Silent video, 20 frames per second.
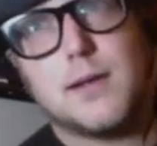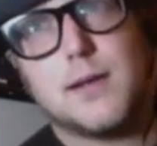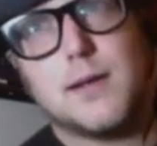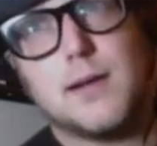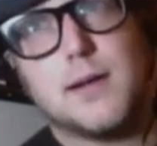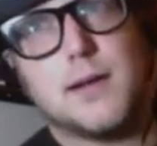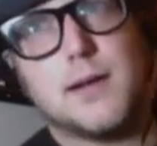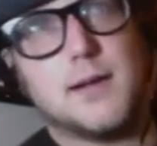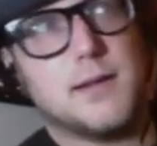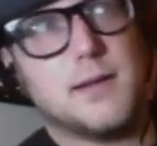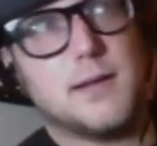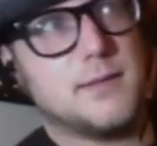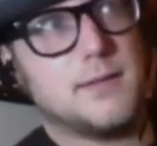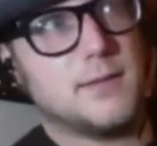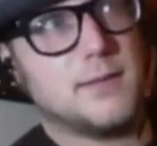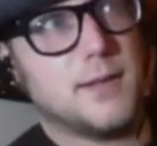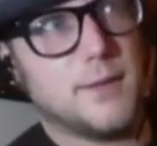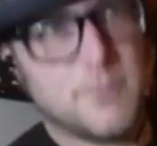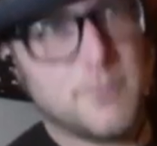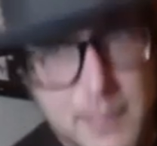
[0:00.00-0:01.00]

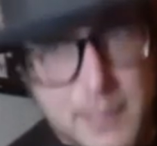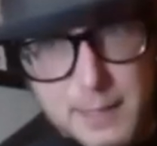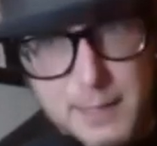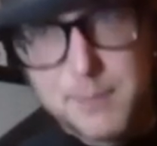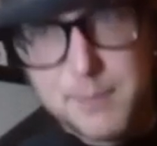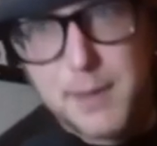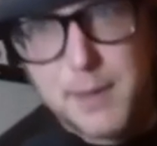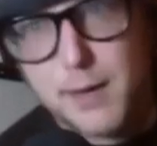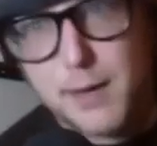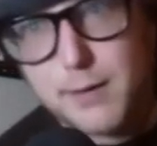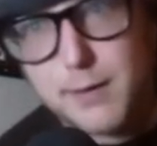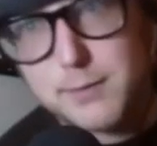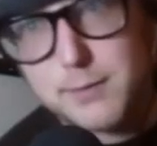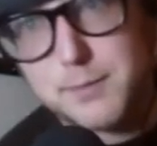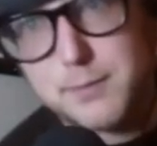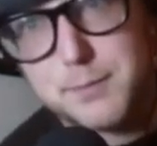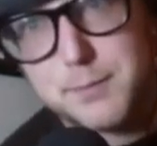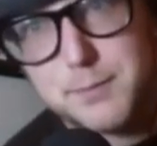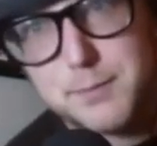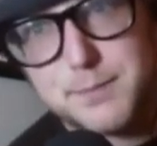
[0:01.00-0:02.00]
lovely about
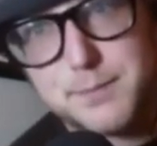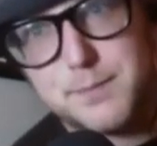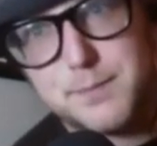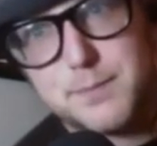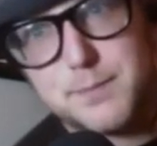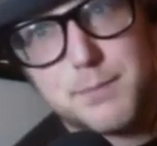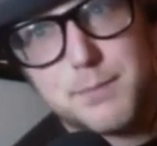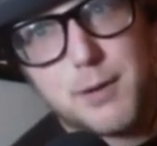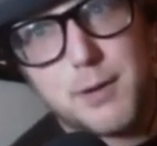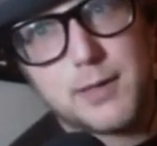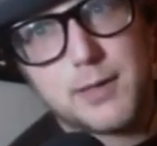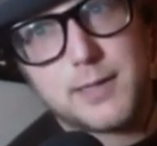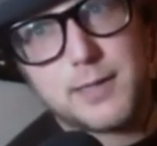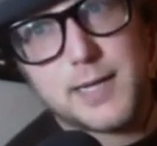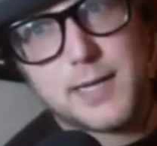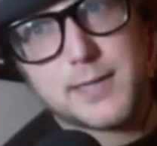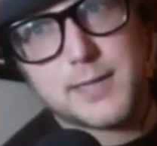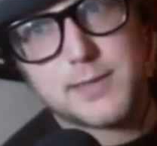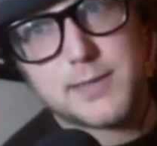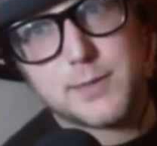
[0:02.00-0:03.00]

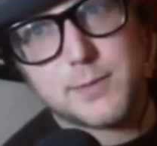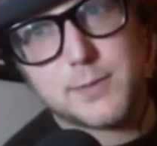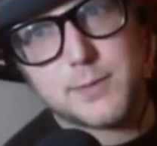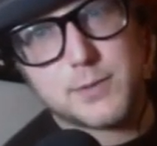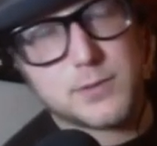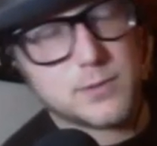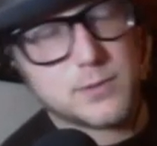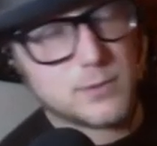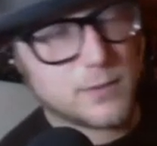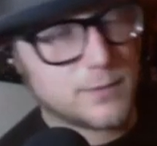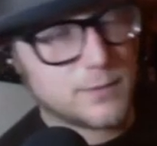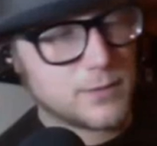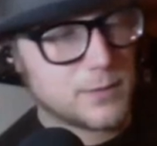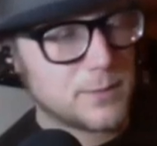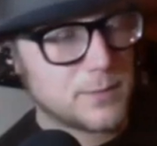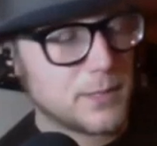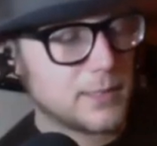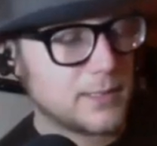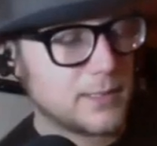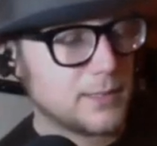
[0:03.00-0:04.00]
podcasting, what's so lovely
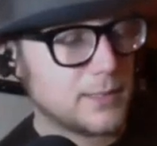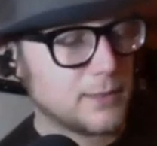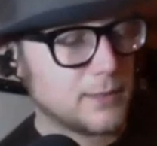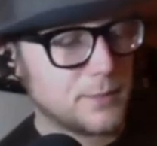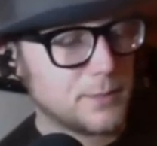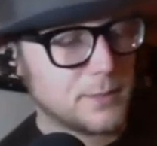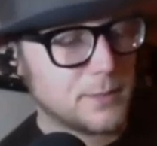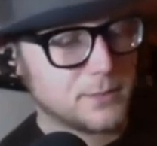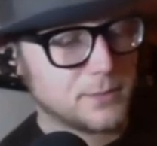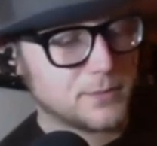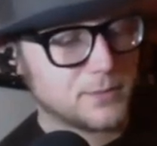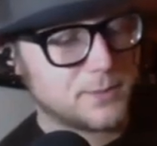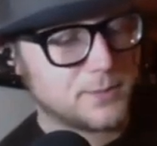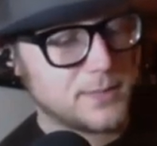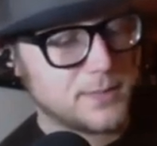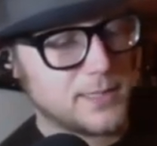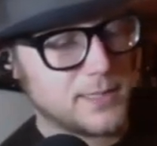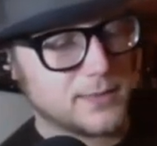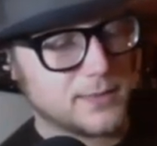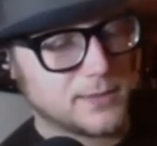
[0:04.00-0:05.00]
about hearing people
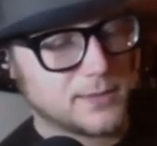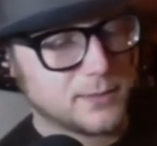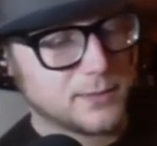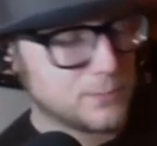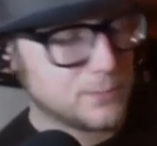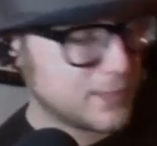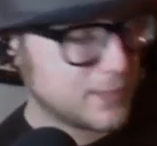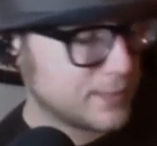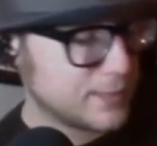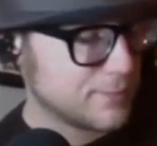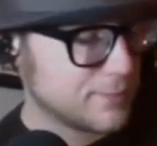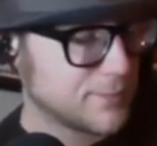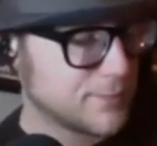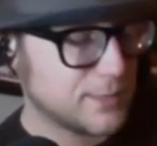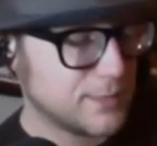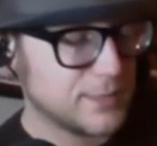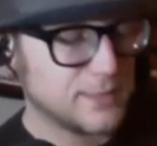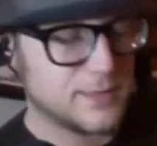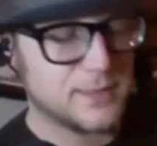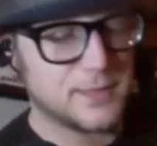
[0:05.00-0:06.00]
speak, is their rhythm
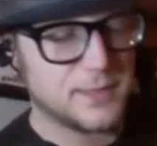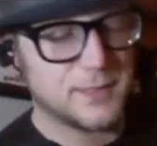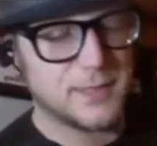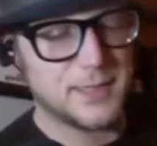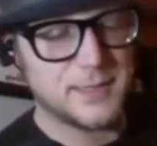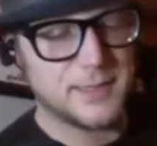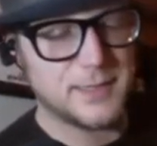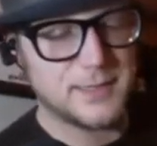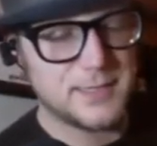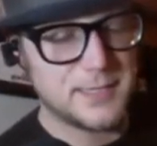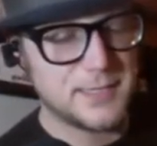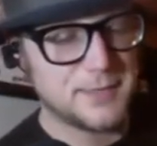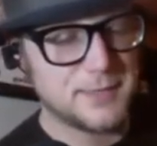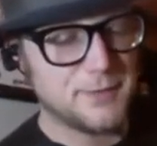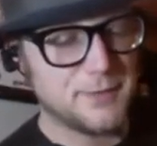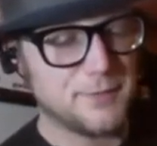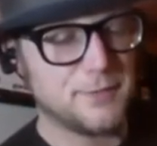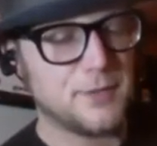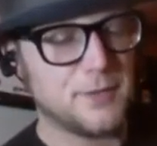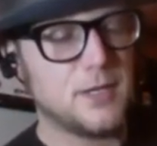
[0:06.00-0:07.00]
and is their idea
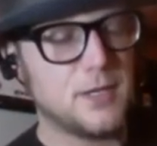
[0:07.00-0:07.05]
of